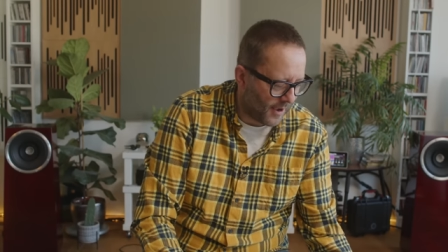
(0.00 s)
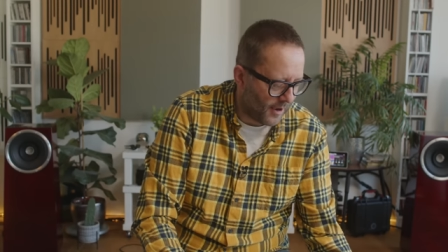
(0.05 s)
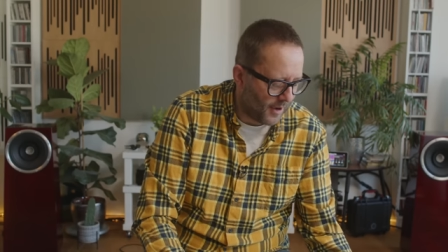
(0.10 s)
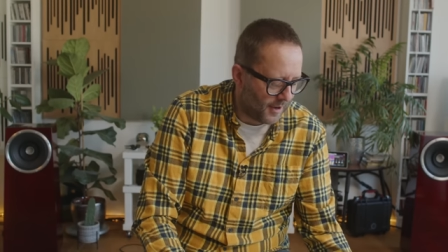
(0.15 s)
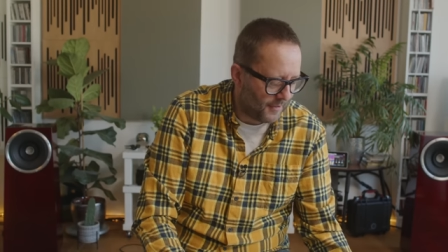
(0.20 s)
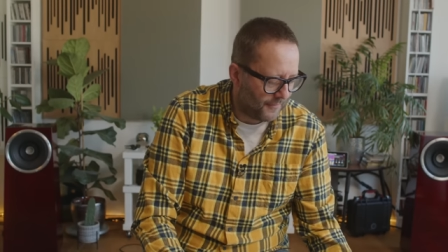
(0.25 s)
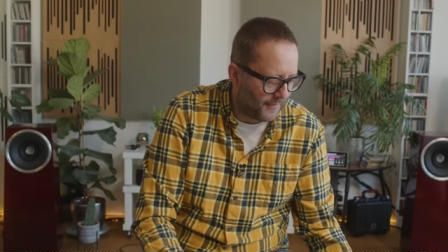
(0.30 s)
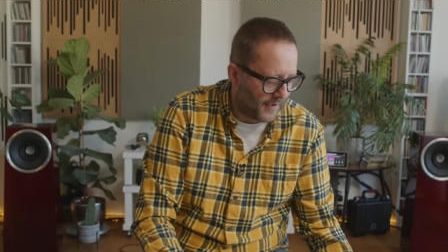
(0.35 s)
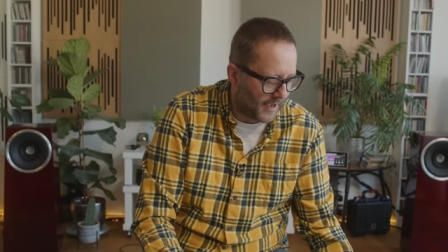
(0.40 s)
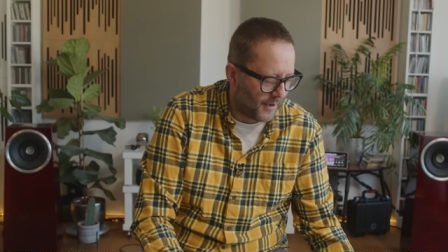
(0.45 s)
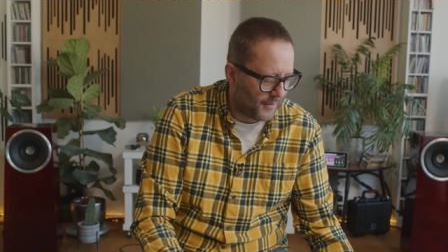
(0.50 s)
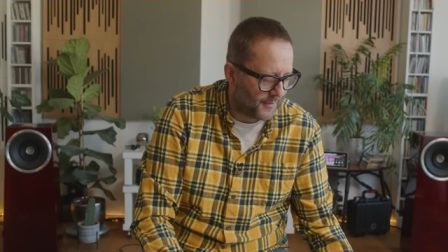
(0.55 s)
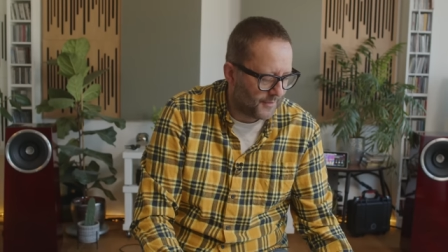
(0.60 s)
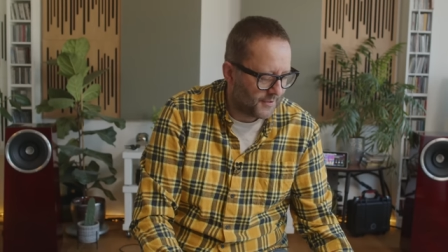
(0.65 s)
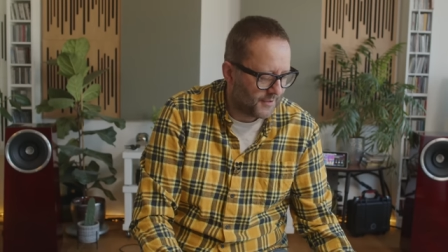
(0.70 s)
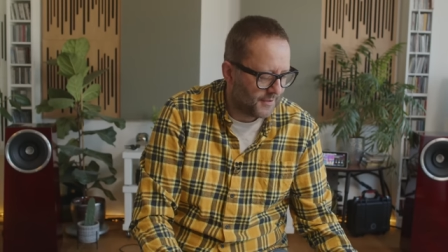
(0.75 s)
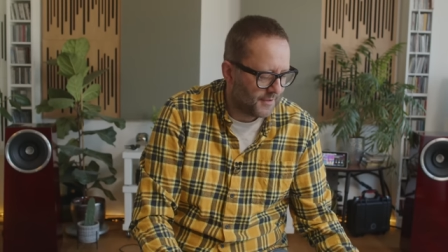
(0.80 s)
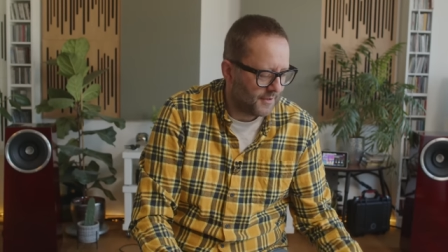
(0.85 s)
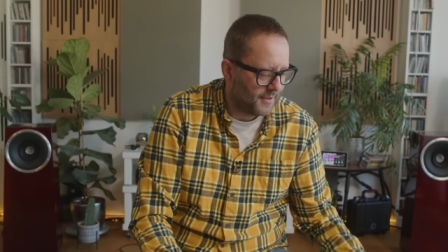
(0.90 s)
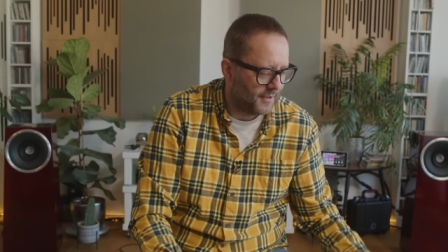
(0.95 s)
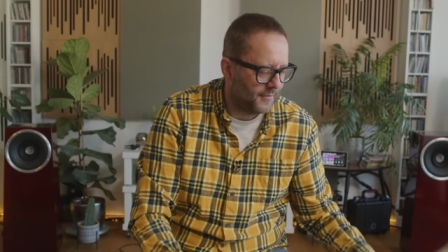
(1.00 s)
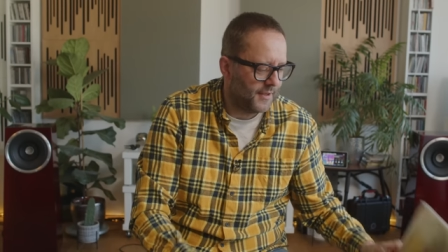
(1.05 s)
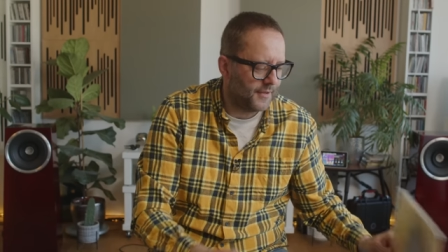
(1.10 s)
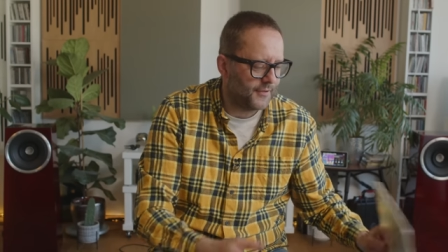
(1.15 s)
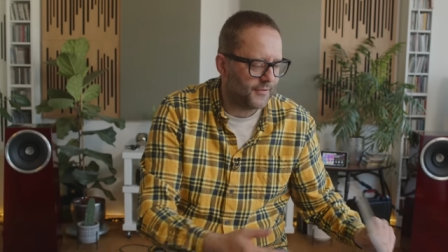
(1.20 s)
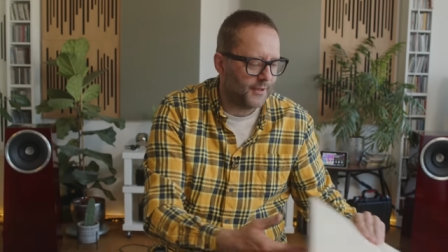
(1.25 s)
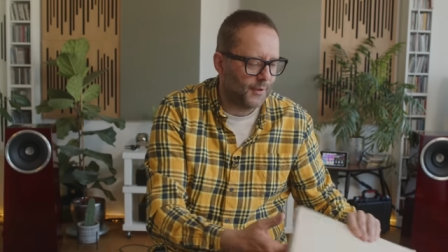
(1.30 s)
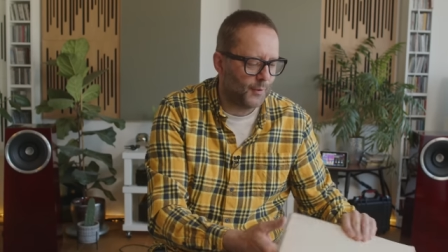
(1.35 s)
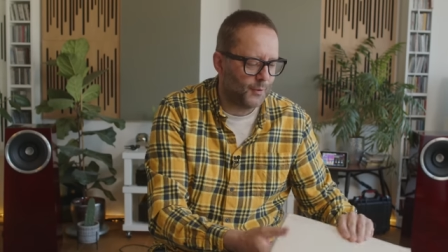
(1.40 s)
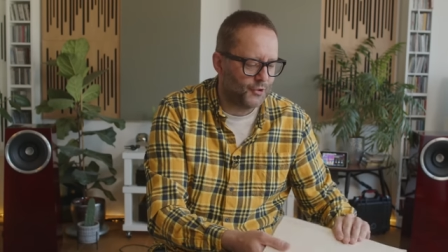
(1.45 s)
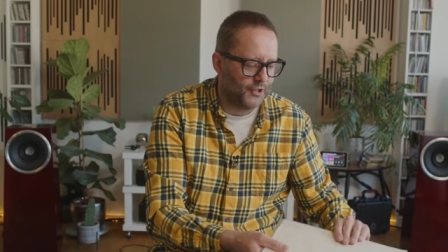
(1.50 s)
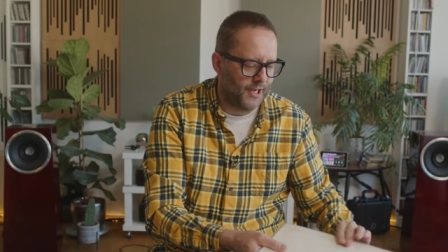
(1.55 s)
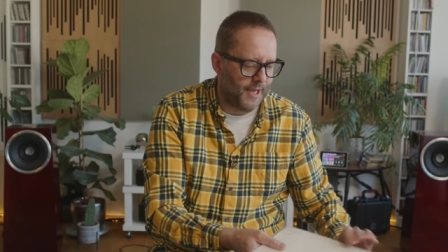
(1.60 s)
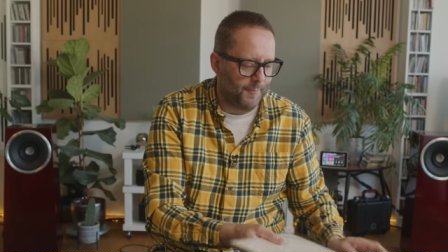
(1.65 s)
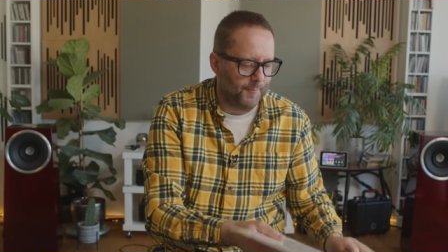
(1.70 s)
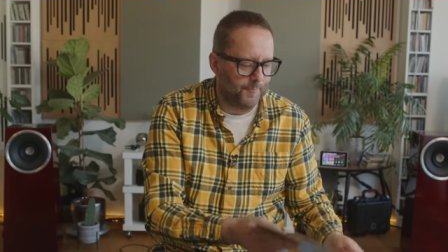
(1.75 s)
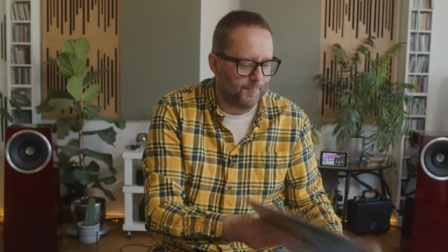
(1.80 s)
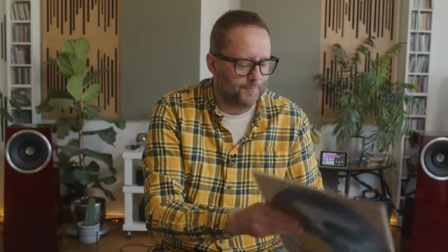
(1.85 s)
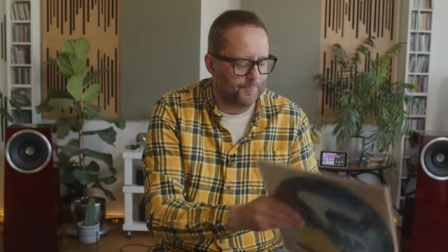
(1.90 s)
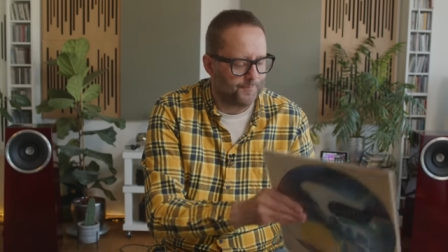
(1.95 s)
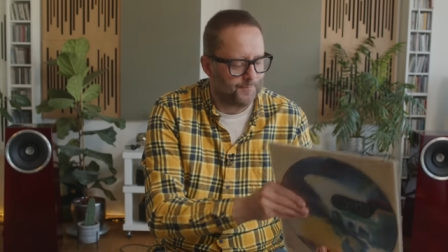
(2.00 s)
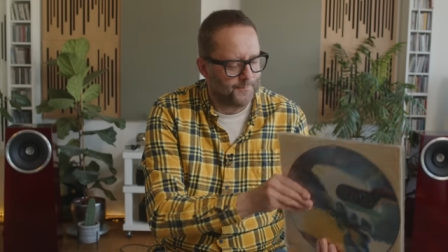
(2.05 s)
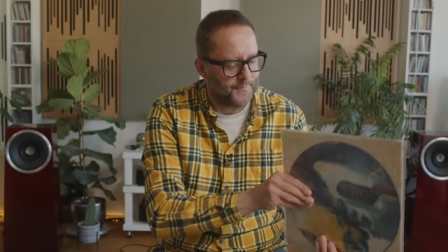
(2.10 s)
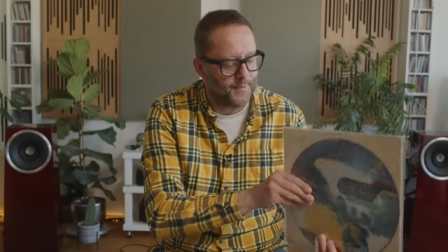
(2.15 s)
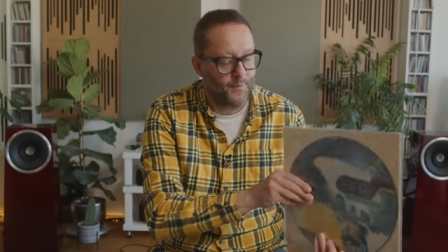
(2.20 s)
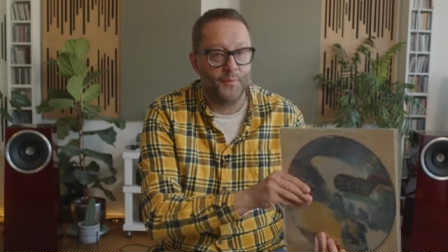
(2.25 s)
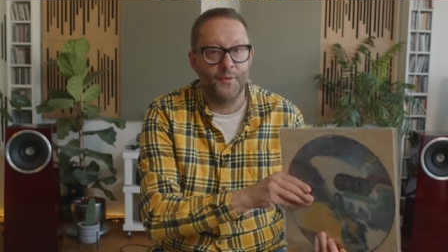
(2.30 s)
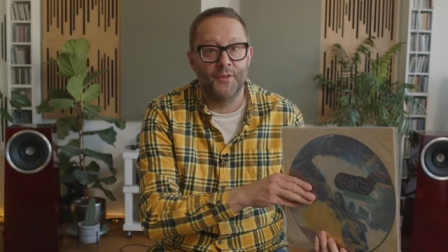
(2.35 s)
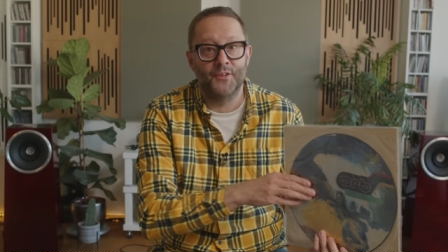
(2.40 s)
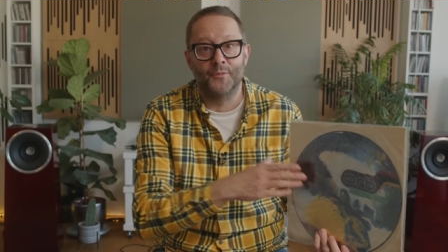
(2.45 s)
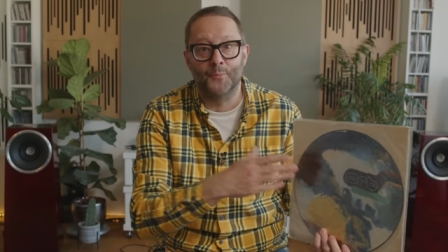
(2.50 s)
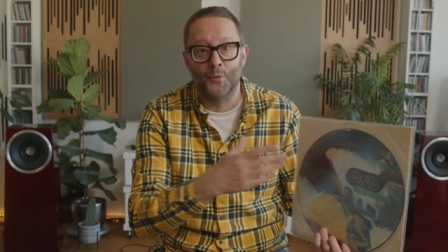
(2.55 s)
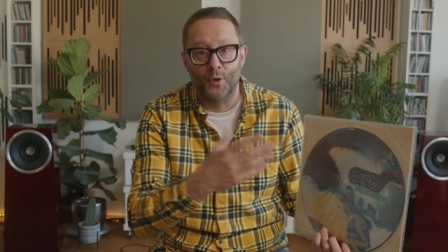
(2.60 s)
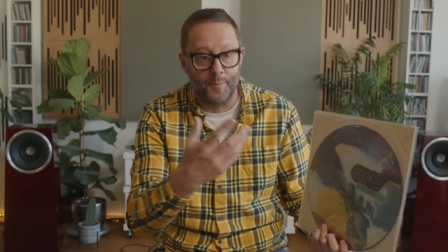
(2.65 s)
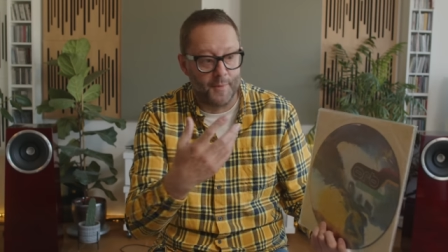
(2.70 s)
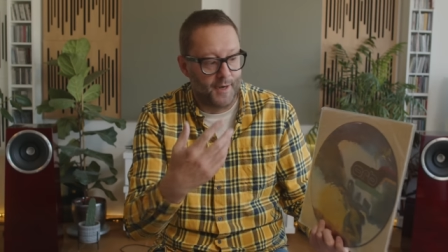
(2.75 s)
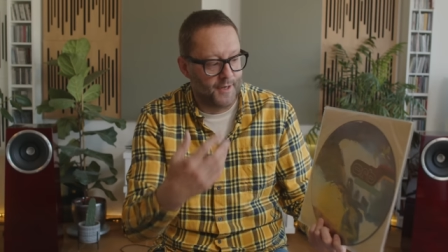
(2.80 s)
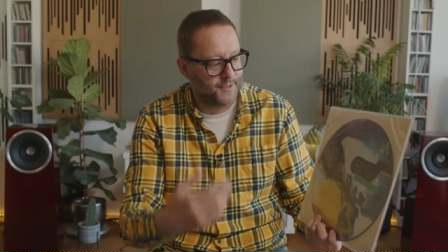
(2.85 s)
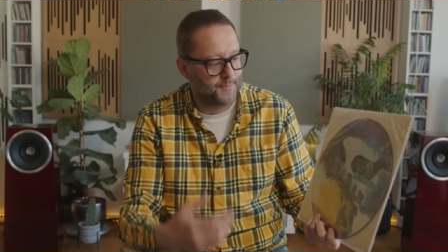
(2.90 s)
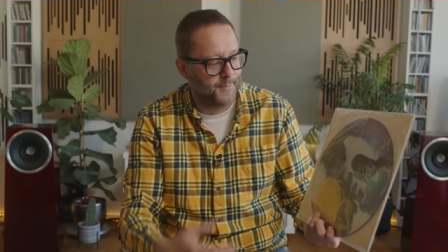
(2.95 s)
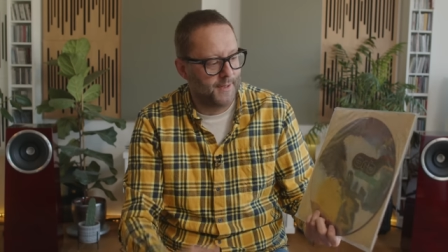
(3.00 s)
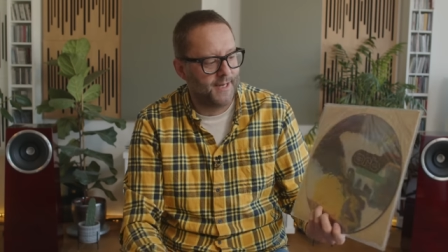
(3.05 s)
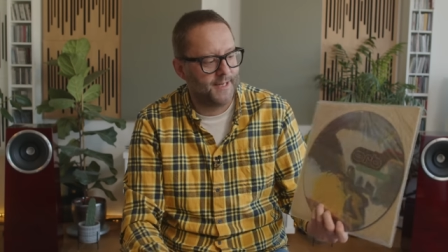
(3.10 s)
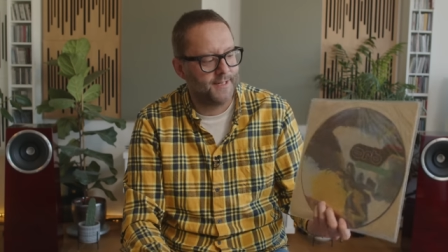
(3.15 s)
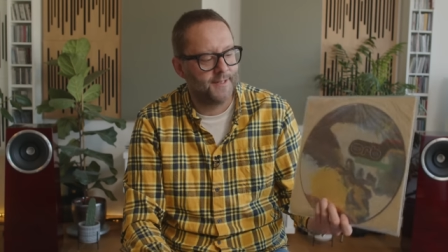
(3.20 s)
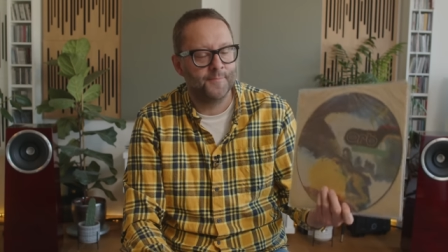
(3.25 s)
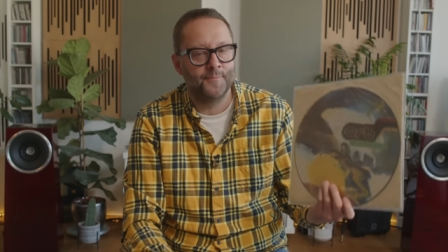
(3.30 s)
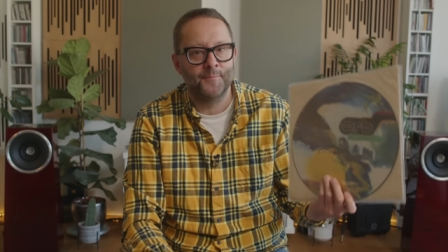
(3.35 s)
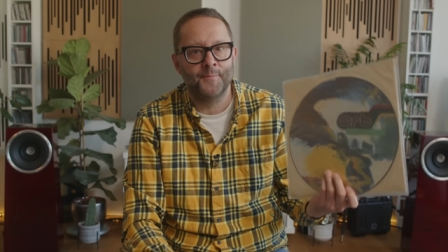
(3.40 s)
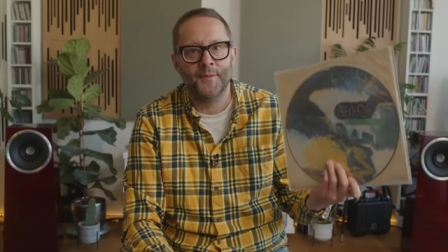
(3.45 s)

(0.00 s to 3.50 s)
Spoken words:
I found this little gem. This is more my speed.